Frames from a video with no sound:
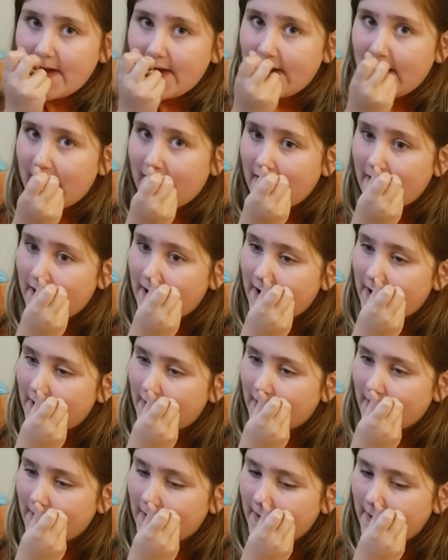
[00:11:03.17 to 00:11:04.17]
Yeah,
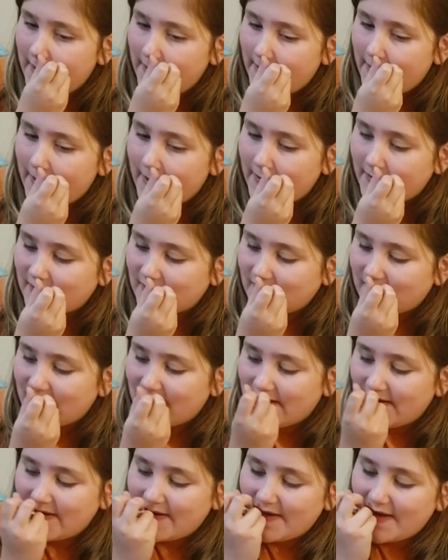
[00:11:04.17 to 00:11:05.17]
that's
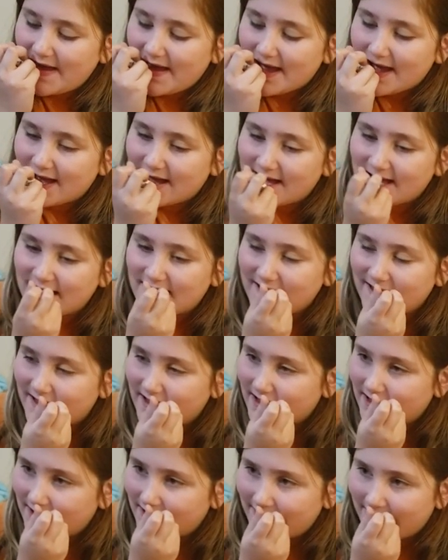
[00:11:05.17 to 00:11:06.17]
why I
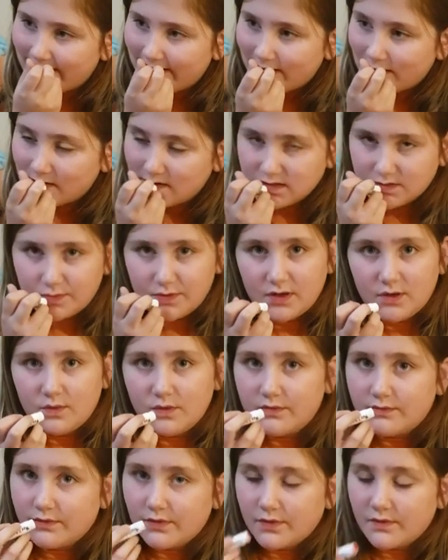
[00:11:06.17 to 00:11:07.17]
always bring
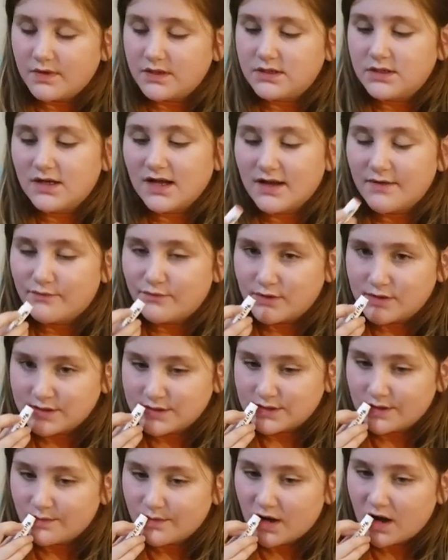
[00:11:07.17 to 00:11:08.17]
one for the winter and for the
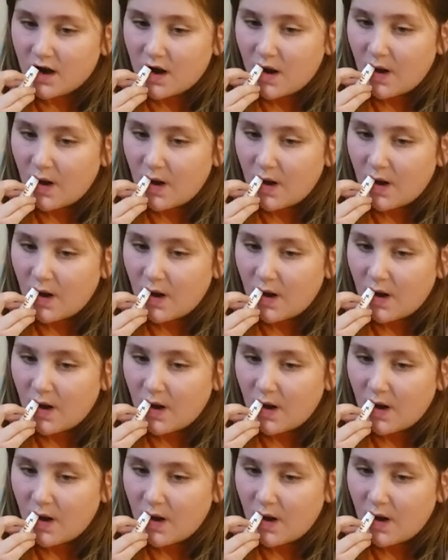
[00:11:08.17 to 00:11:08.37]
summer